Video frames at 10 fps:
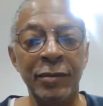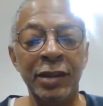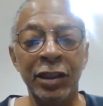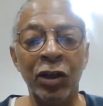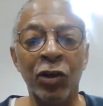
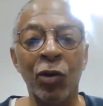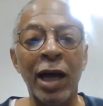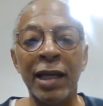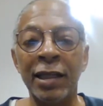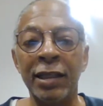The
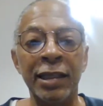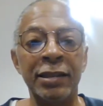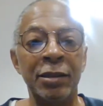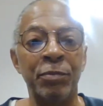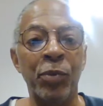grind is
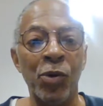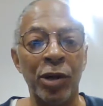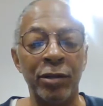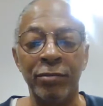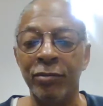
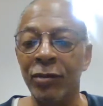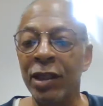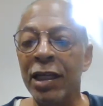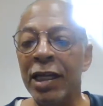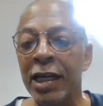important.
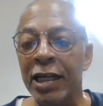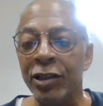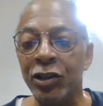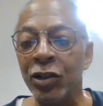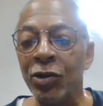
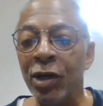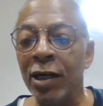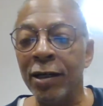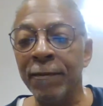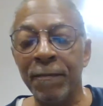So,
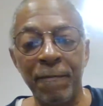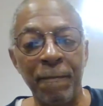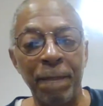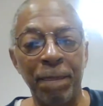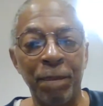
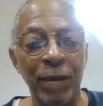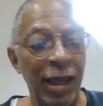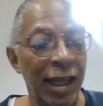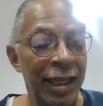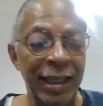
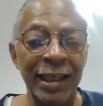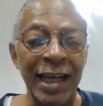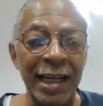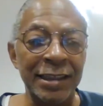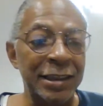yeah,
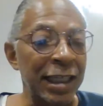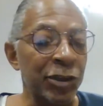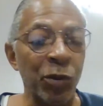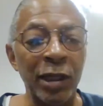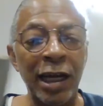guys,
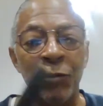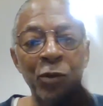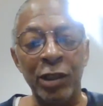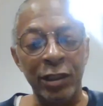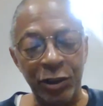that's what I
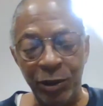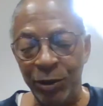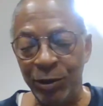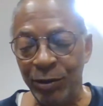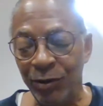wanted
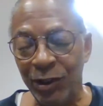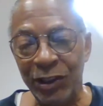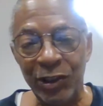to